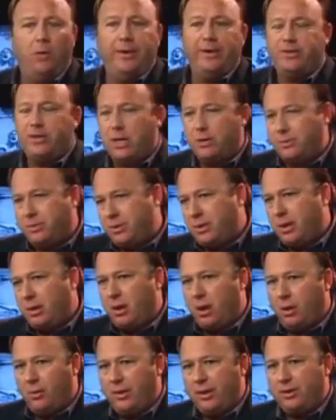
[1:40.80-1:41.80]
Always
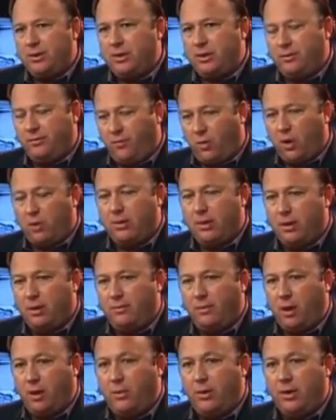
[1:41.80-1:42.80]
interesting, always
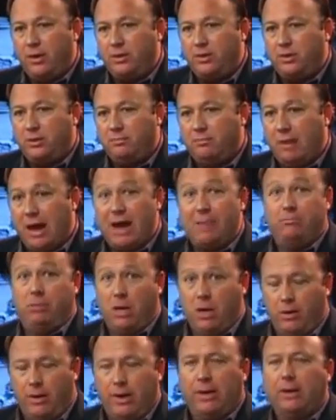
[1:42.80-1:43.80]
informative, always
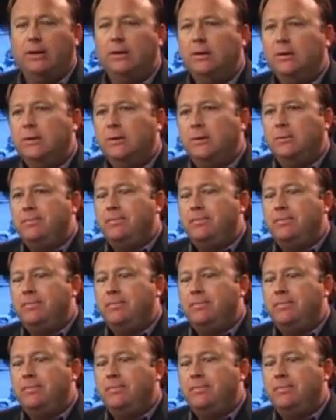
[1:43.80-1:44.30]
mind-blowing.